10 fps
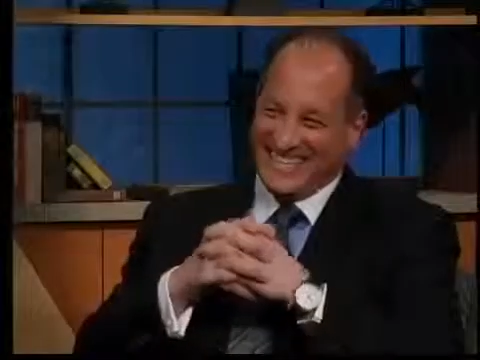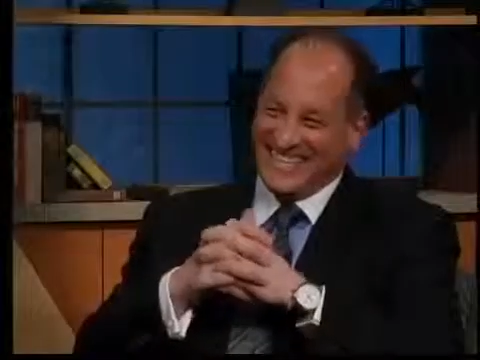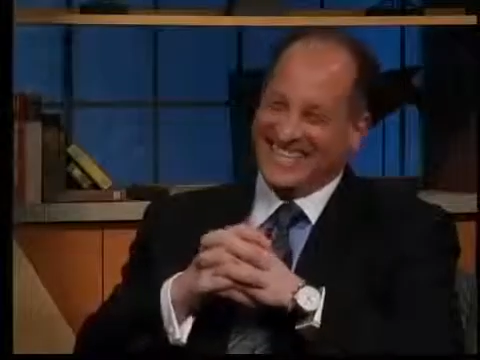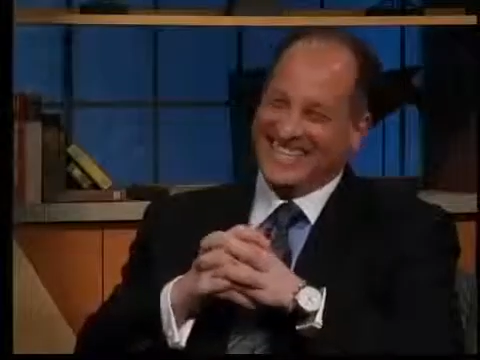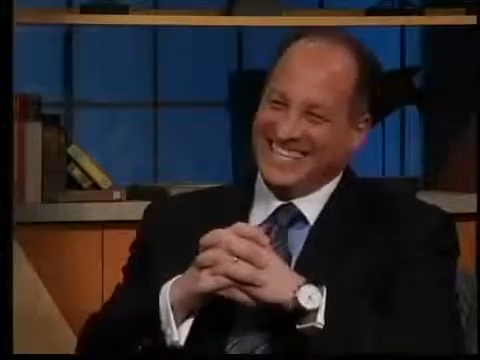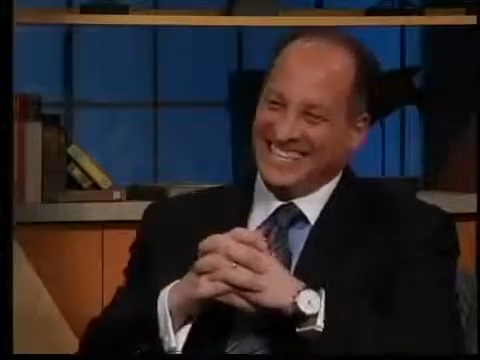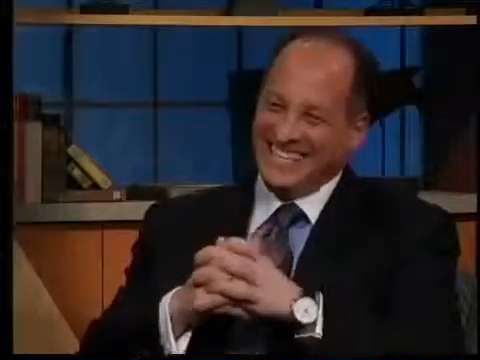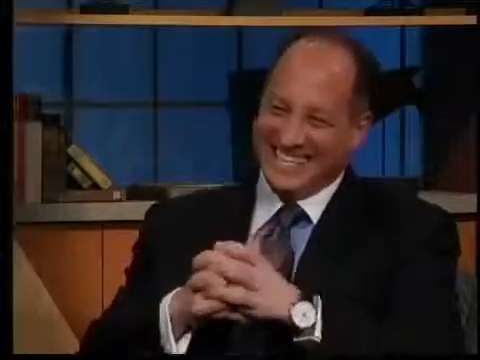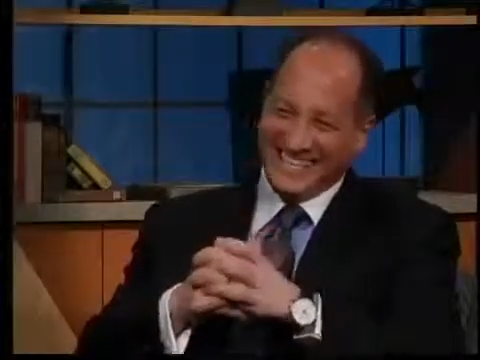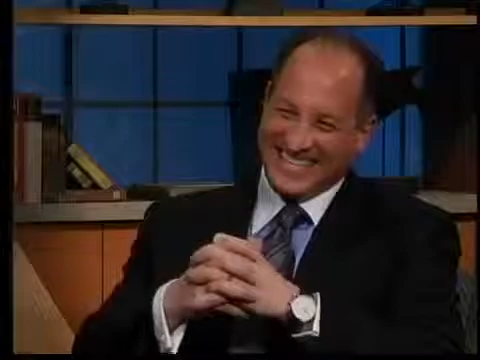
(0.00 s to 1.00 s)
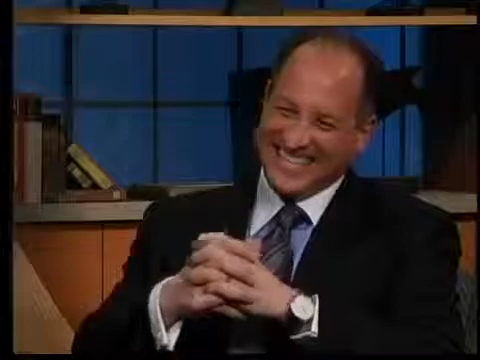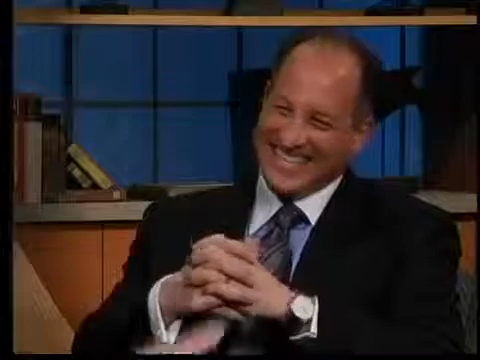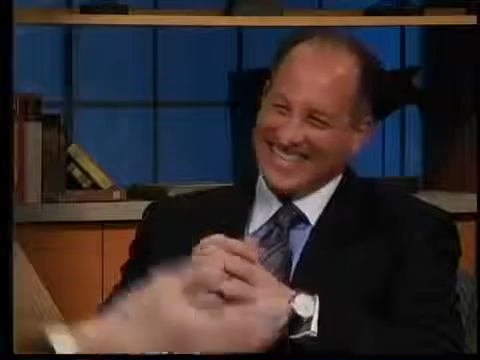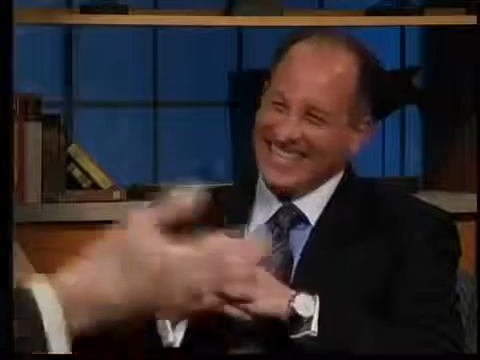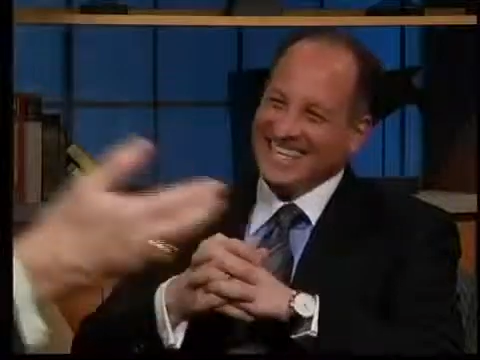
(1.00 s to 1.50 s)
Gotcha. But if
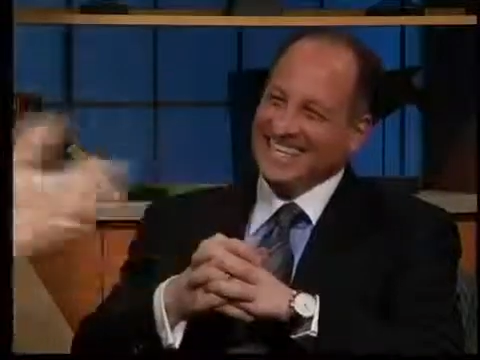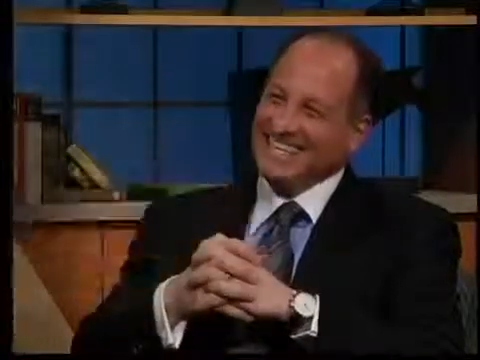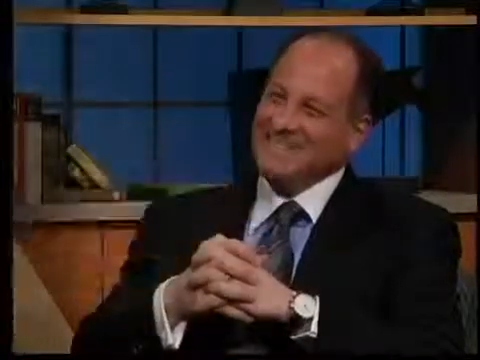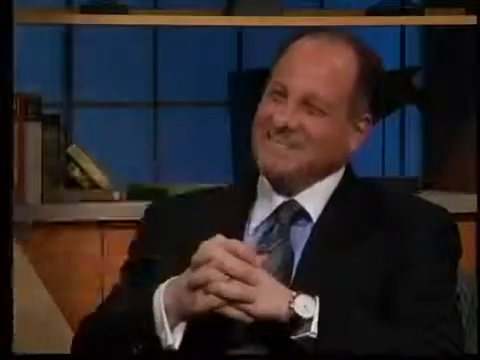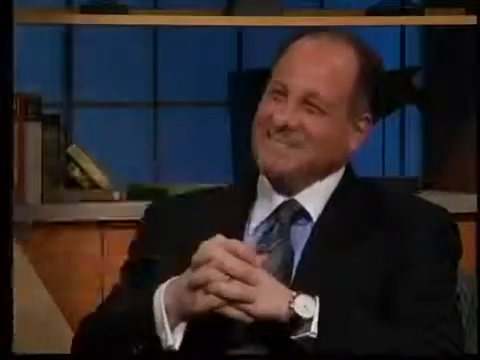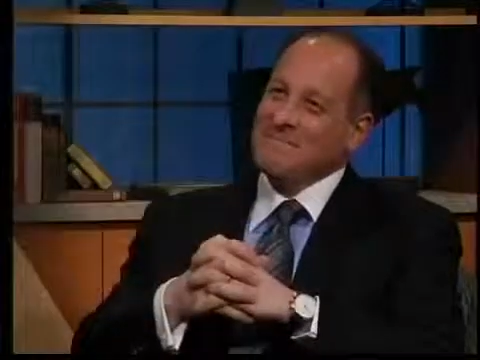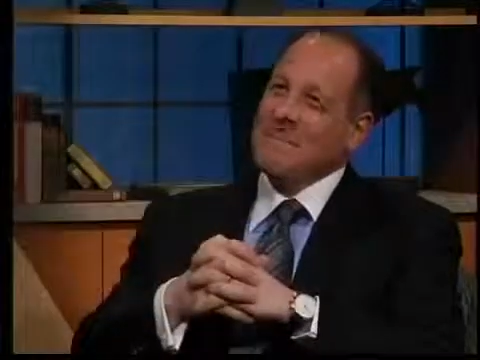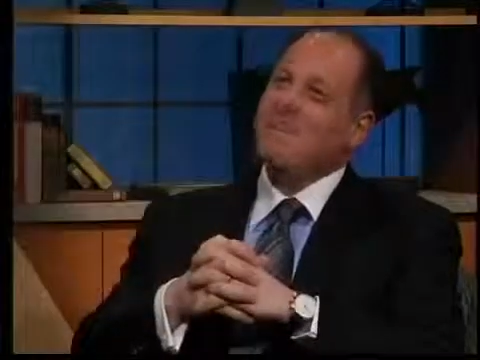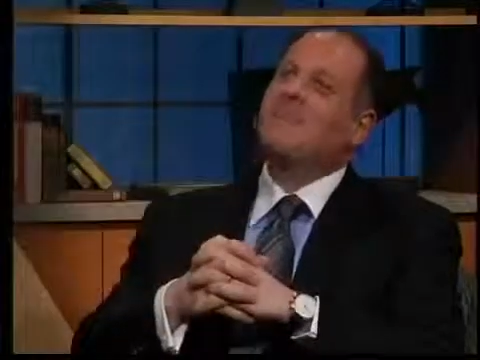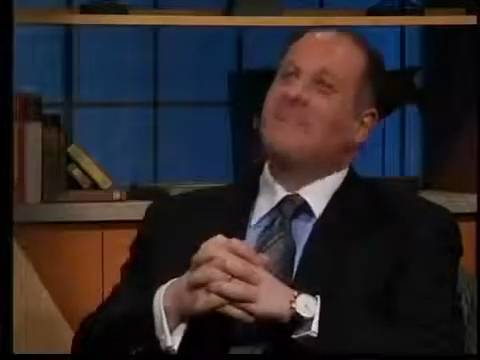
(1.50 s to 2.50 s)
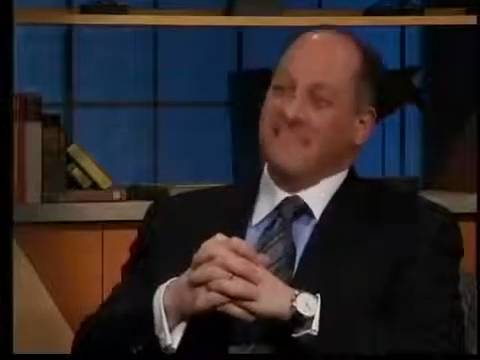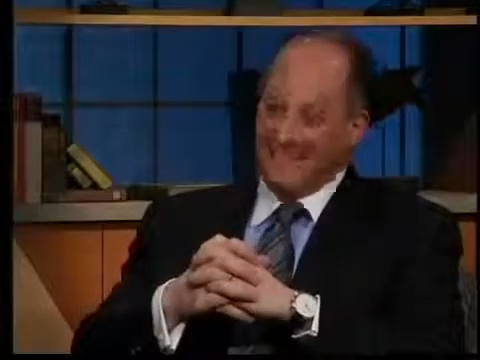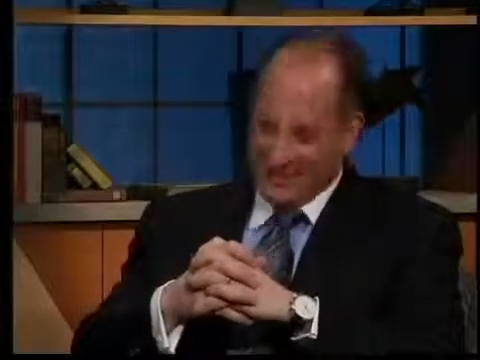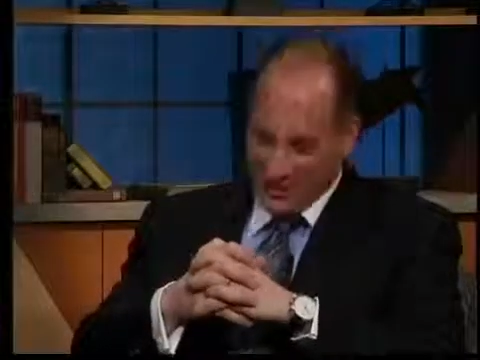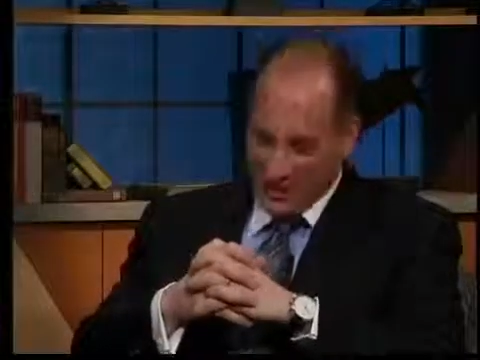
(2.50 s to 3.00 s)
my cousin comes from
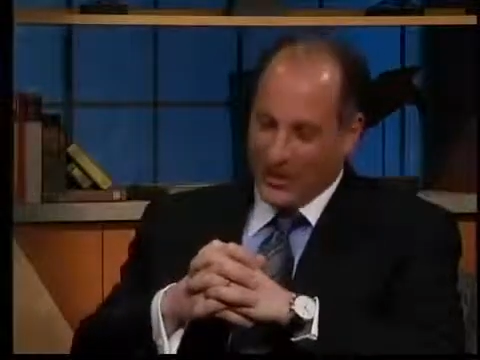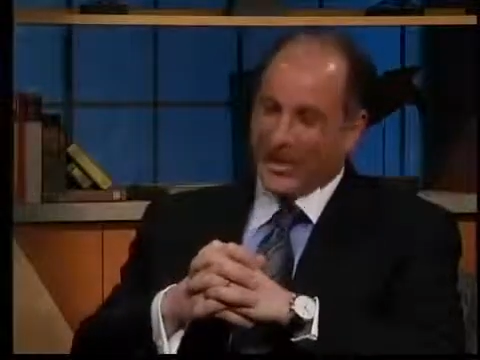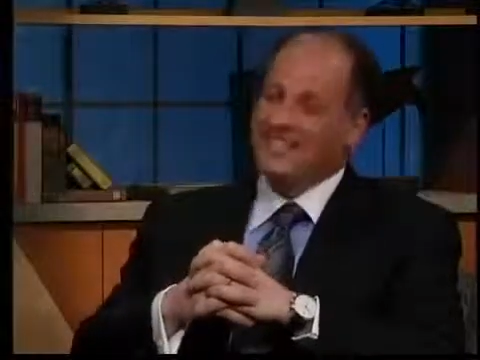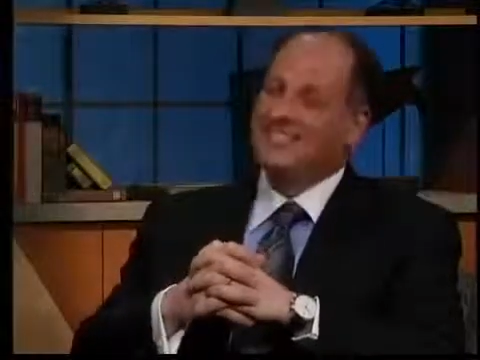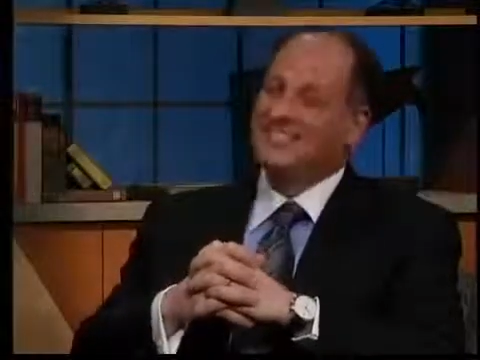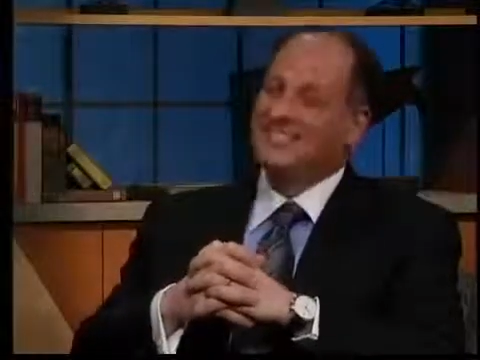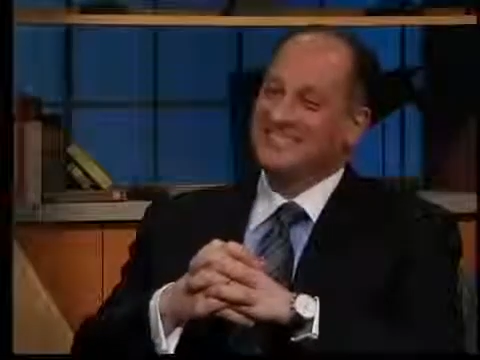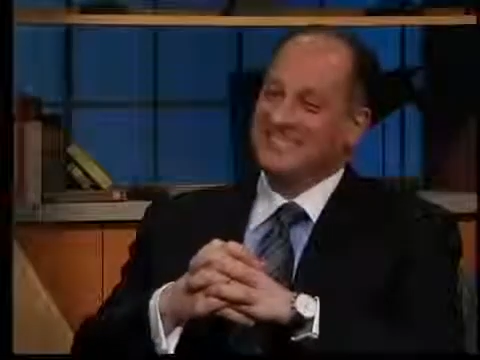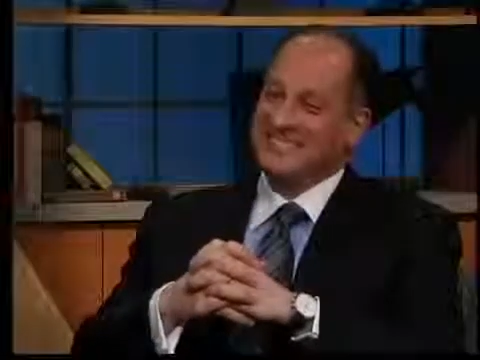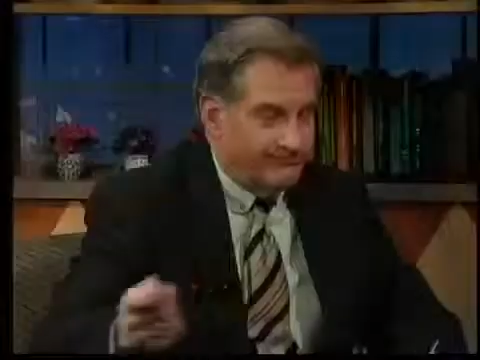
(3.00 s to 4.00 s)
London, I can